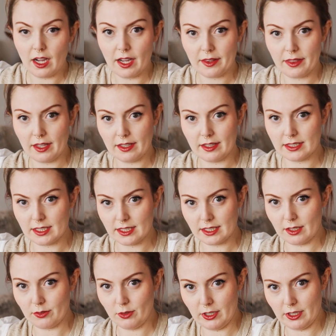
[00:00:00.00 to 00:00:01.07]
I think this is
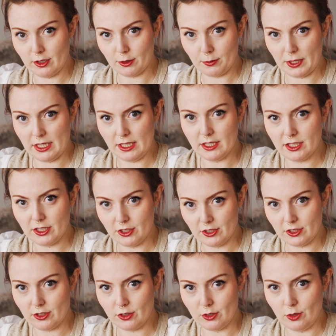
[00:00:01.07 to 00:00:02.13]
definitely going to be
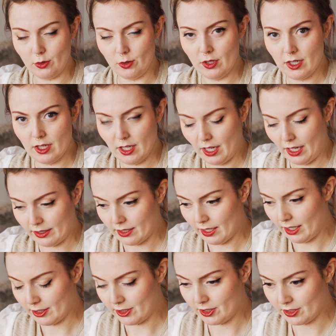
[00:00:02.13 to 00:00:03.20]
easier to
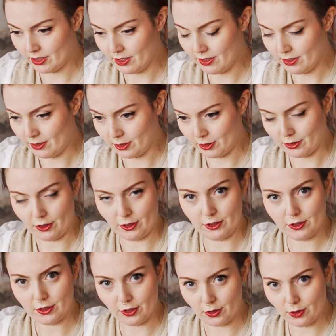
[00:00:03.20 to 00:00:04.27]
attach the
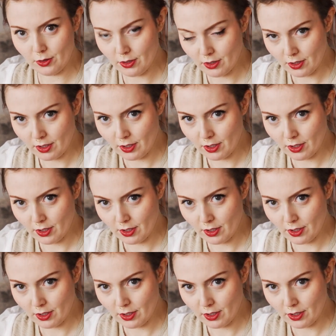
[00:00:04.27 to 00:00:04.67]
skirt to.